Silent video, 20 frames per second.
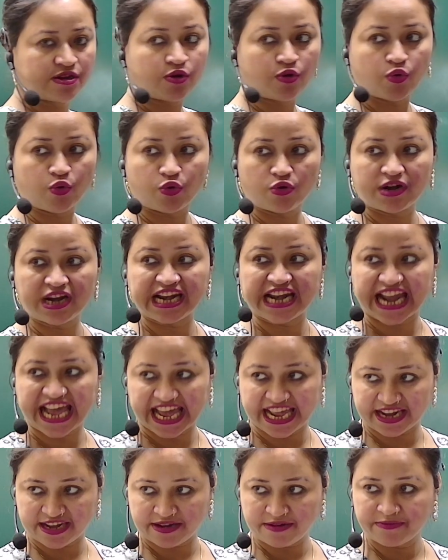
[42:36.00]
own
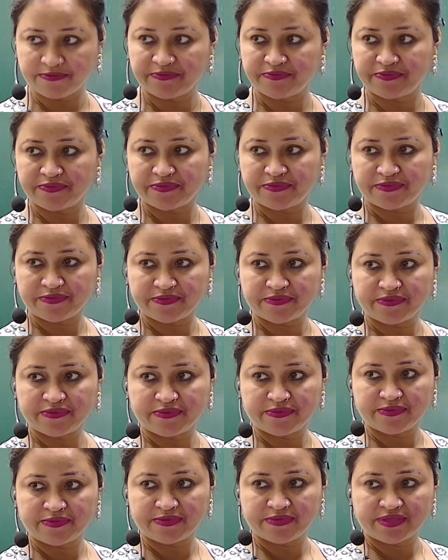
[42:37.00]
land,
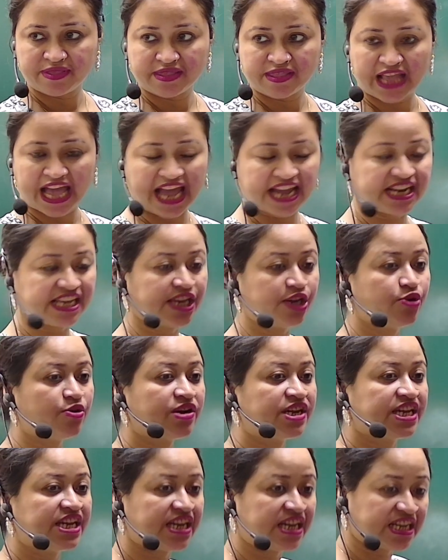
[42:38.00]
and he
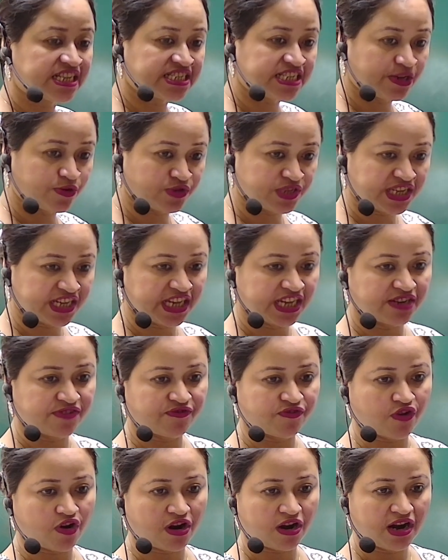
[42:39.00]
is using it
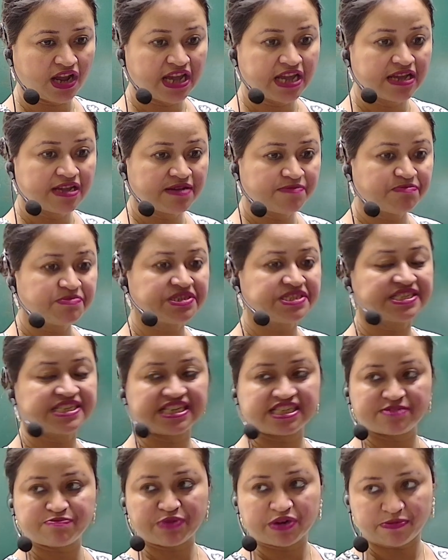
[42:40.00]
for
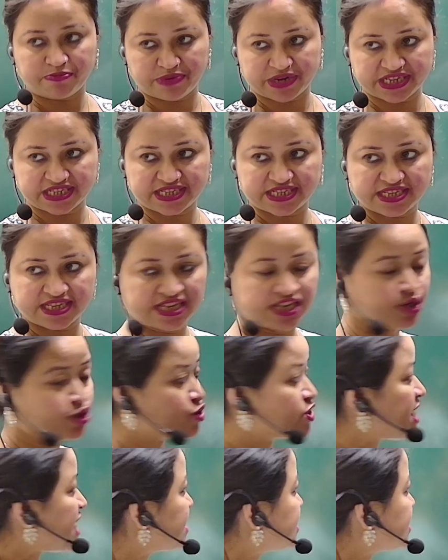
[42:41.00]
business purpose. So that